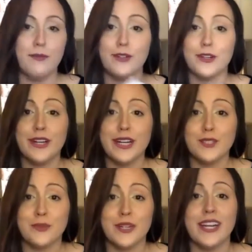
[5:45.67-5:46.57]
Girl
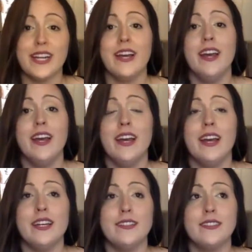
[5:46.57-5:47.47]
Gets Ring
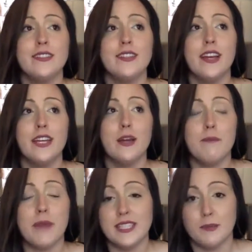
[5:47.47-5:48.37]
is an
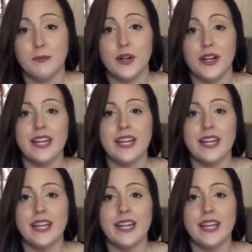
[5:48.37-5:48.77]
amazing book.